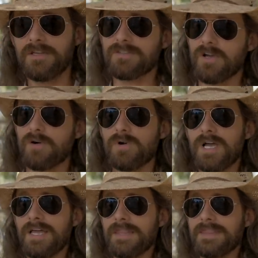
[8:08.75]
So
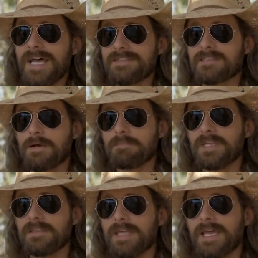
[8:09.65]
that's
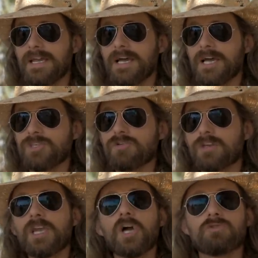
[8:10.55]
something that you
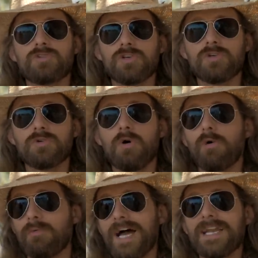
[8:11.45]
can go do
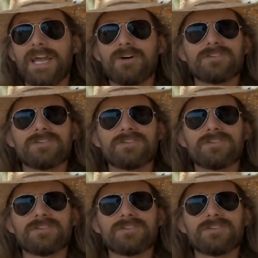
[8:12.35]
right now.